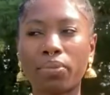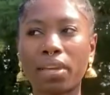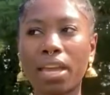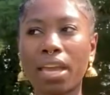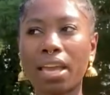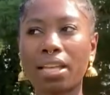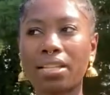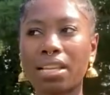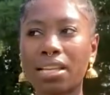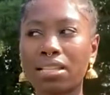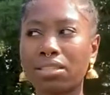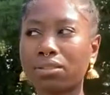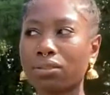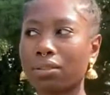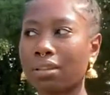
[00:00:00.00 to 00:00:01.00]
And the
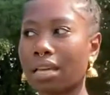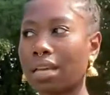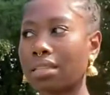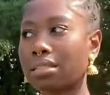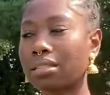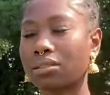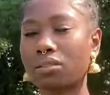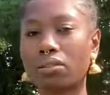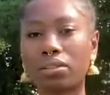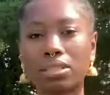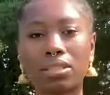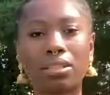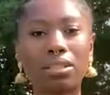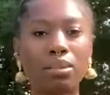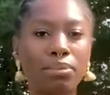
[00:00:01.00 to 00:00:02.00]
soil has to
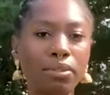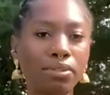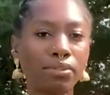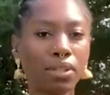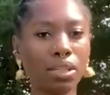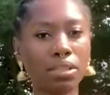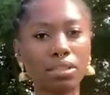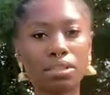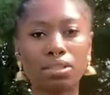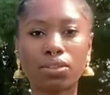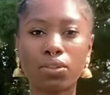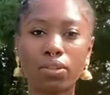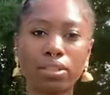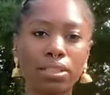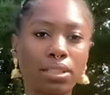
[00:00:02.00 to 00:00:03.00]
constantly be raked
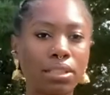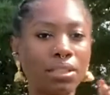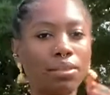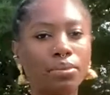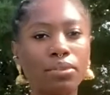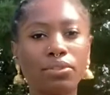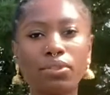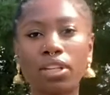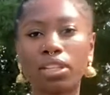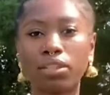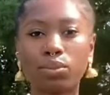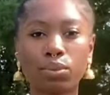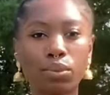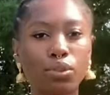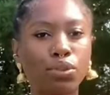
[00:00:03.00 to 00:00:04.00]

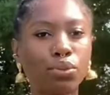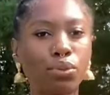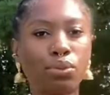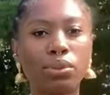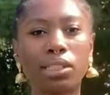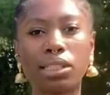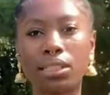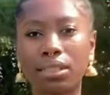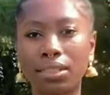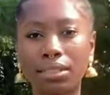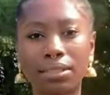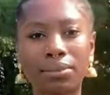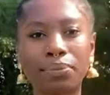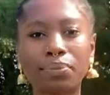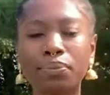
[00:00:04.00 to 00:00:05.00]
when you till
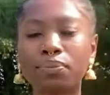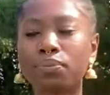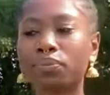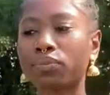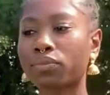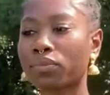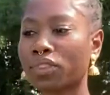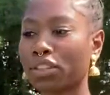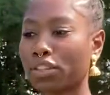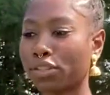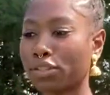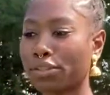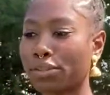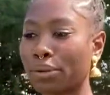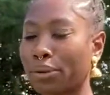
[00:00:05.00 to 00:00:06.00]
it.
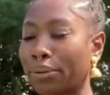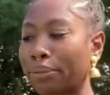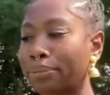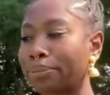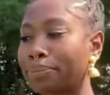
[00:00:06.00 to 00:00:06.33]
So